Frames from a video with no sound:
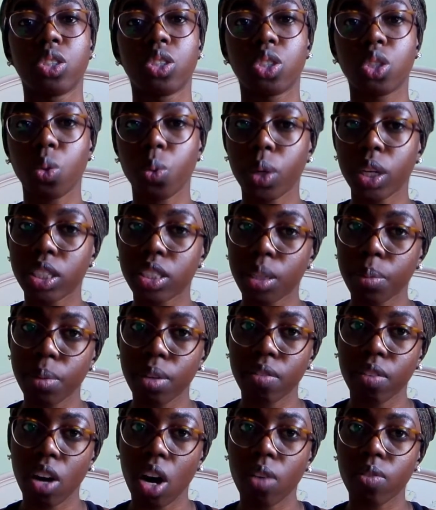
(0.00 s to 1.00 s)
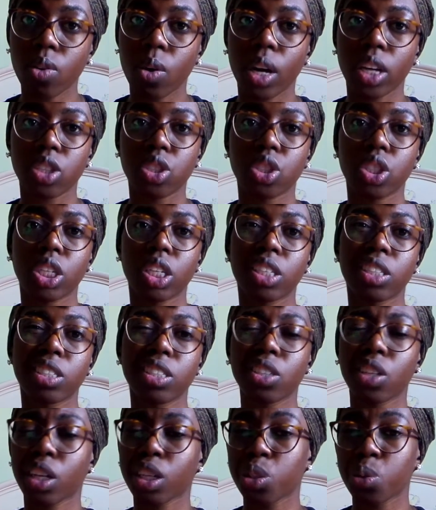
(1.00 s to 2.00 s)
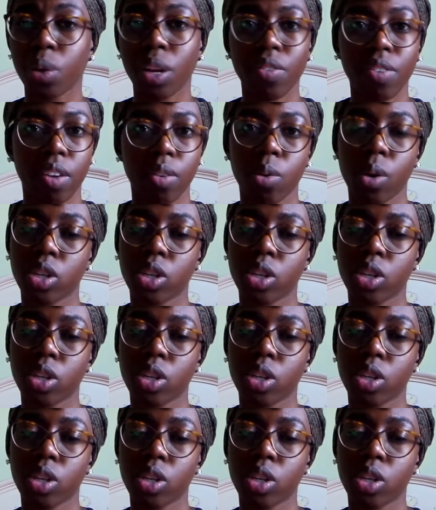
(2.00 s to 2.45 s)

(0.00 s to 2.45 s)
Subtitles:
doing some evolved questions, like 25